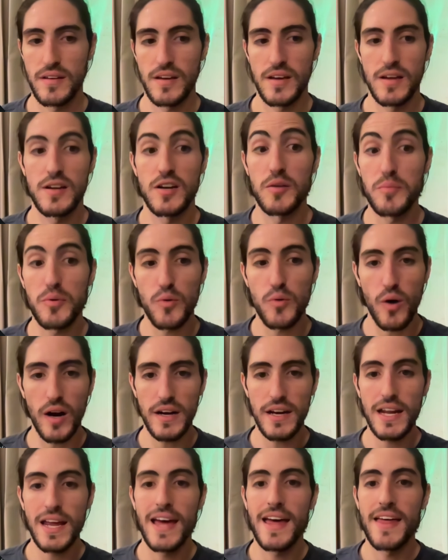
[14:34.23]
Number
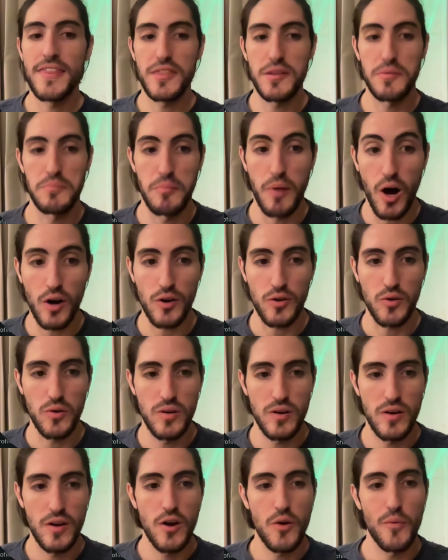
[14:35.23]
1, the model.
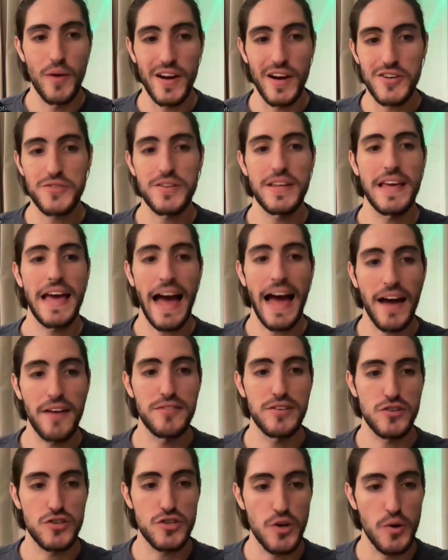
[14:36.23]
We actually haven't
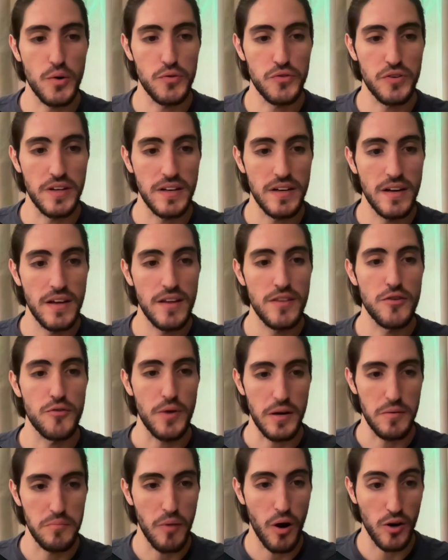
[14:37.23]
chosen the right
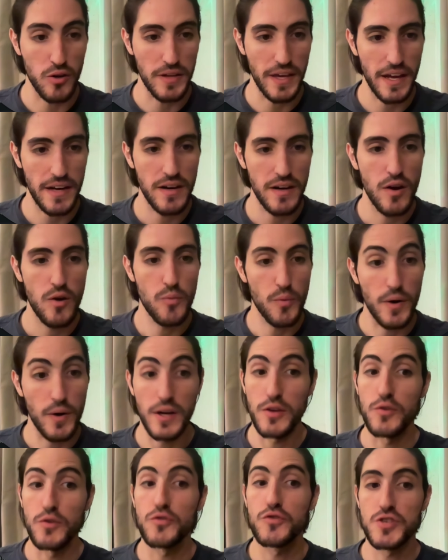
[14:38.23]
model yet. We're gonna
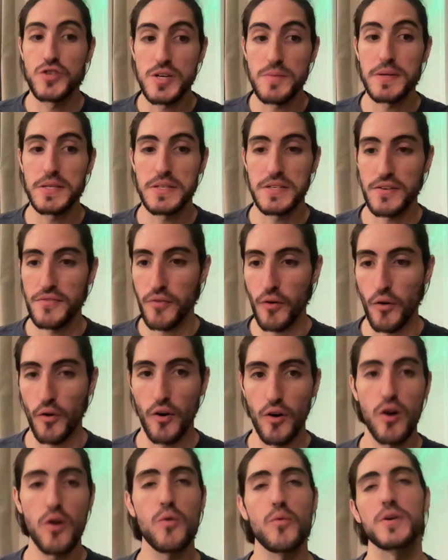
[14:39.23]
use
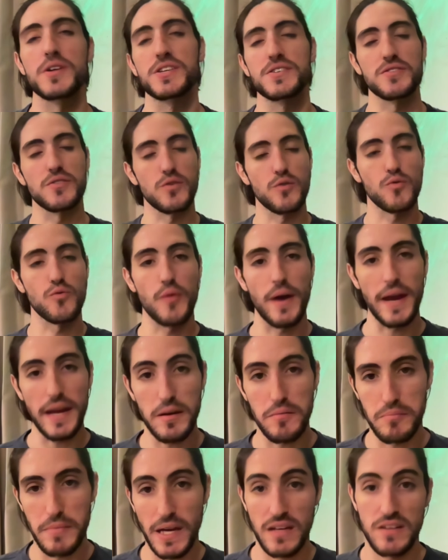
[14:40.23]
GPT-4o, which is a great
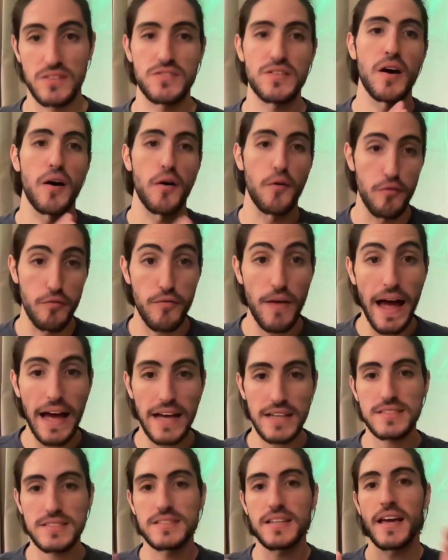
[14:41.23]
mix of
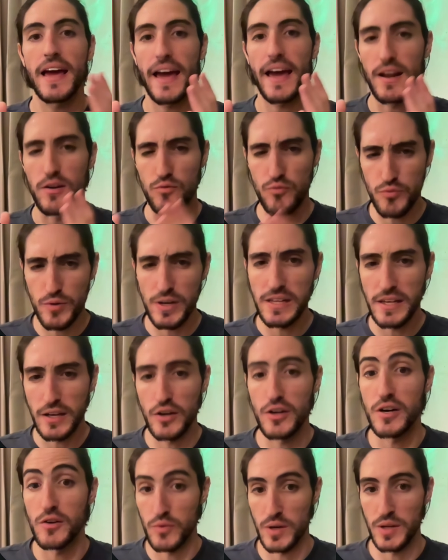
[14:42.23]
fast and really good
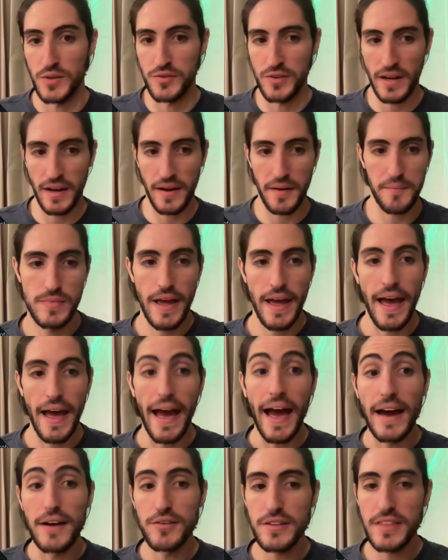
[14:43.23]
at reasoning.
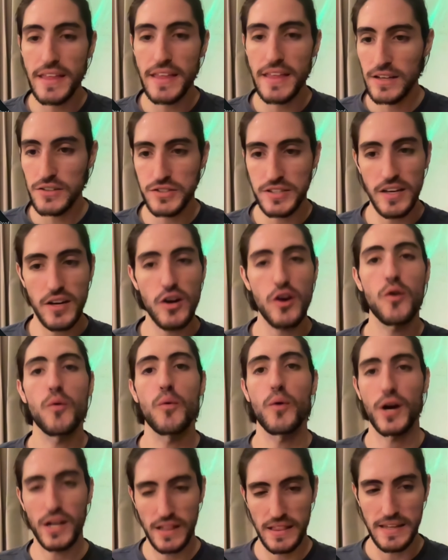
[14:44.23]
Everything else here, we're
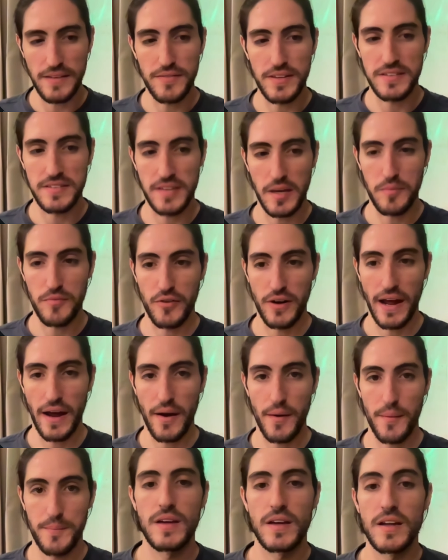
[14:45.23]
gonna leave the same for now.
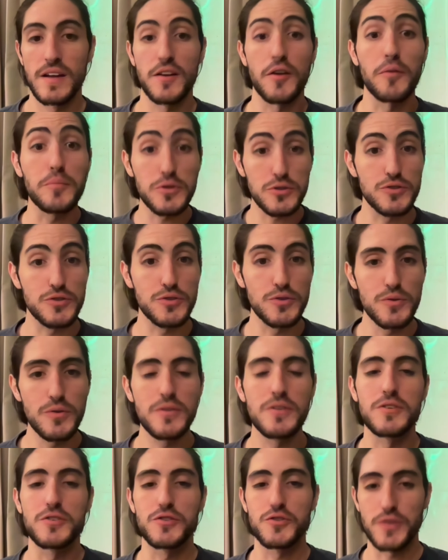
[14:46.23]
Number 2, the
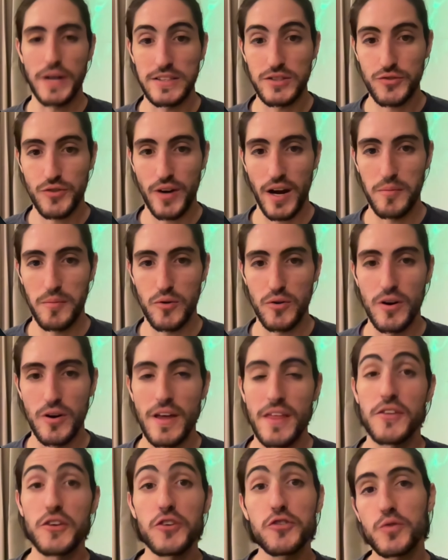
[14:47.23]
transcriber.
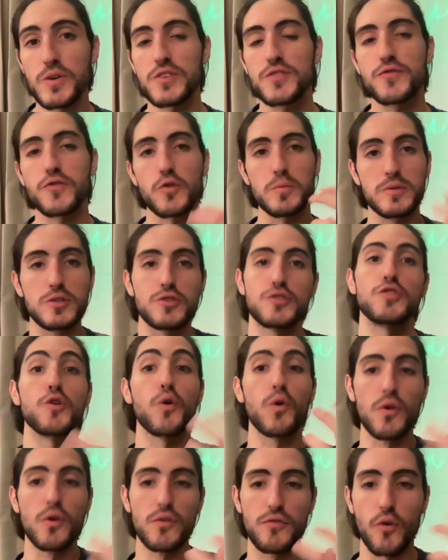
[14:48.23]
This transforms
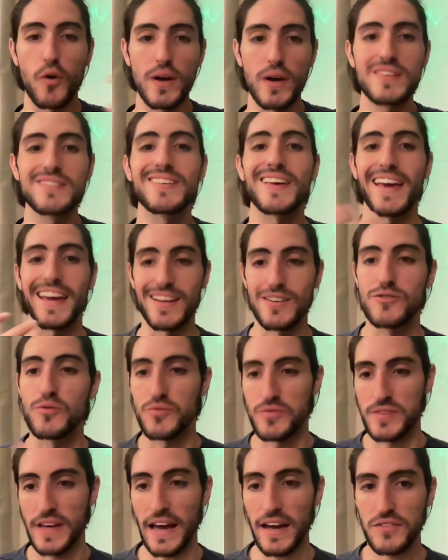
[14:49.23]
your voice into
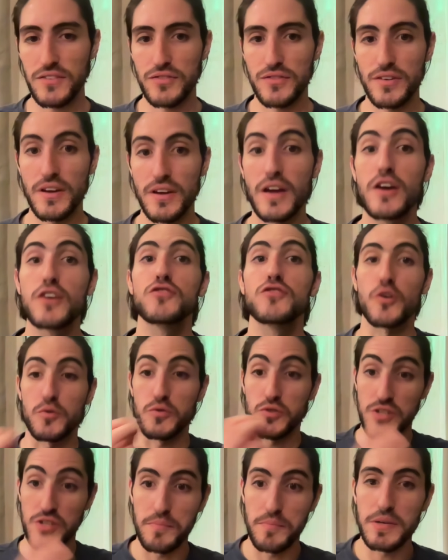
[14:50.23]
text, so
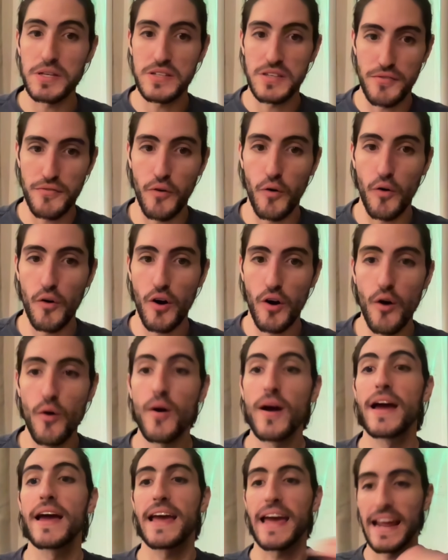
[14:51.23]
GPT-4o
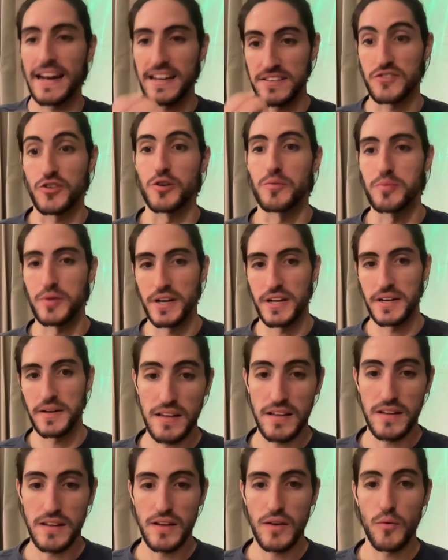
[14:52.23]
can interpret it.
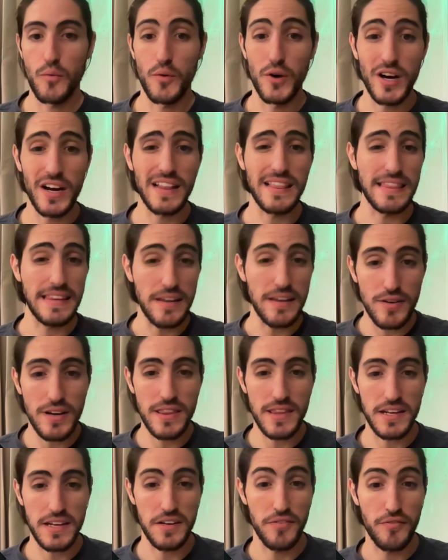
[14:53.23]
We're gonna leave it in the
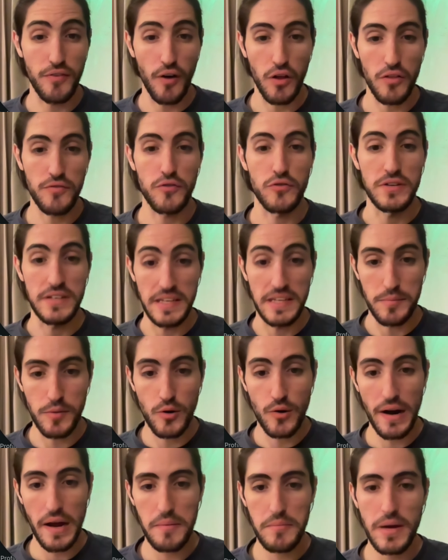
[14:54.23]
default for
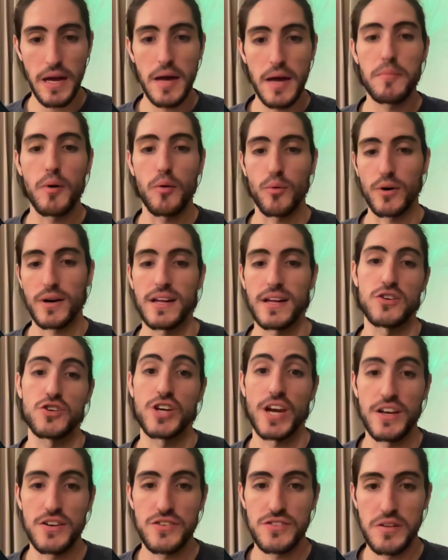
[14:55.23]
DeepGram, but we're gonna
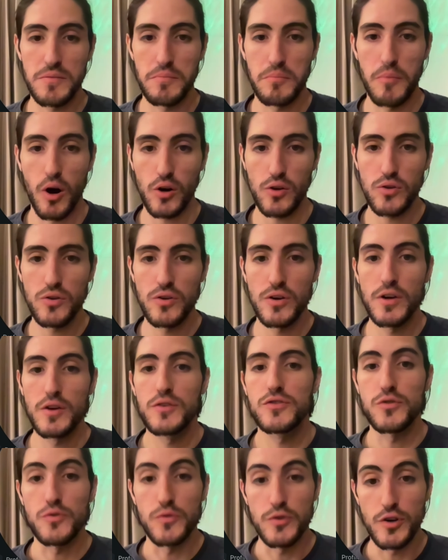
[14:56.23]
change the model
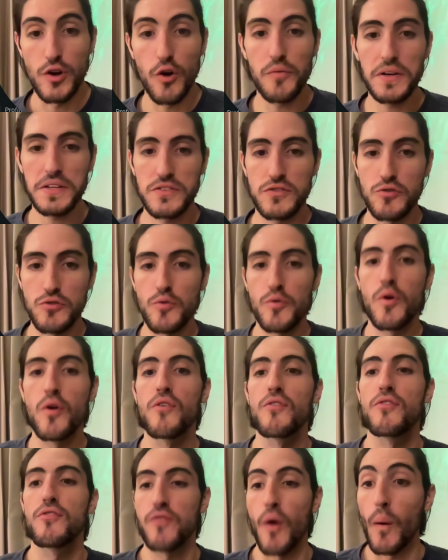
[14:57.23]
to Nova 2
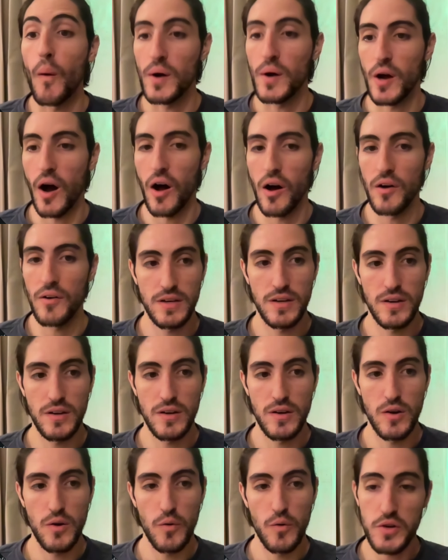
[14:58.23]
phone call,
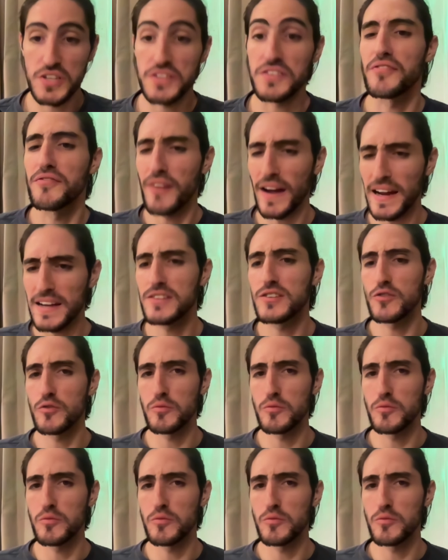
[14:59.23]
which is a fine-tuned